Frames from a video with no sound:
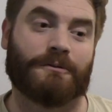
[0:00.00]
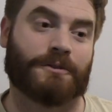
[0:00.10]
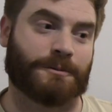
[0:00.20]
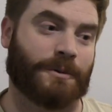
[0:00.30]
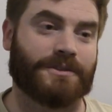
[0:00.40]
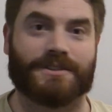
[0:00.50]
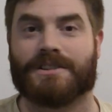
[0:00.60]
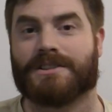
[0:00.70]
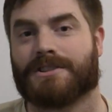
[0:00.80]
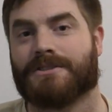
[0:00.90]

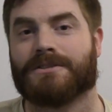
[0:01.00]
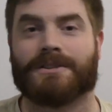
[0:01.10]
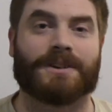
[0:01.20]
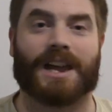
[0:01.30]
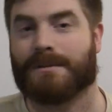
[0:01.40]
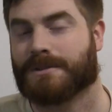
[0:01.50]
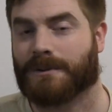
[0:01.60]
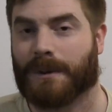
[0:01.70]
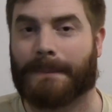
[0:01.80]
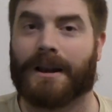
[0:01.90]
responses to different games
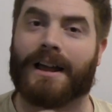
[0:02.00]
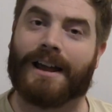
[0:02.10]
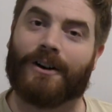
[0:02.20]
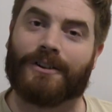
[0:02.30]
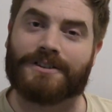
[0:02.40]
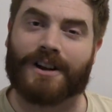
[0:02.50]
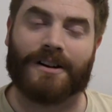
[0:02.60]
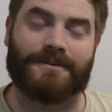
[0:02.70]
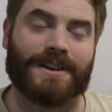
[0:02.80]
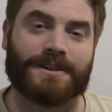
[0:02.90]
that we play on
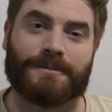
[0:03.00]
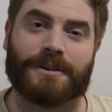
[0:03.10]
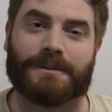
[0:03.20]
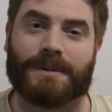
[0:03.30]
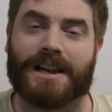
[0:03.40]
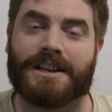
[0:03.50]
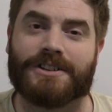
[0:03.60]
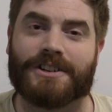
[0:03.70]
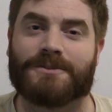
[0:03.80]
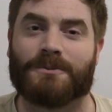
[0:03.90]
our Facebook
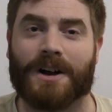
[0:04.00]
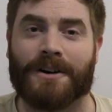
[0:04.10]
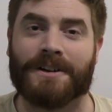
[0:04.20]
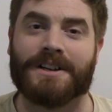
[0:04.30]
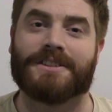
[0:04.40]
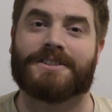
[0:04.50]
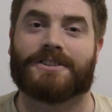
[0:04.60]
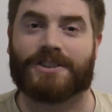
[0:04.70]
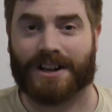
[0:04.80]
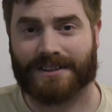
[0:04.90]
page as well.
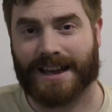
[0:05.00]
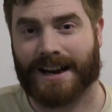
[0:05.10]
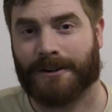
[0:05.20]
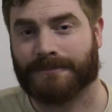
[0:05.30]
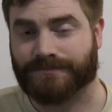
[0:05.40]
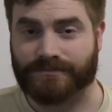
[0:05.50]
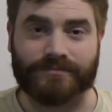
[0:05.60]
So check that out.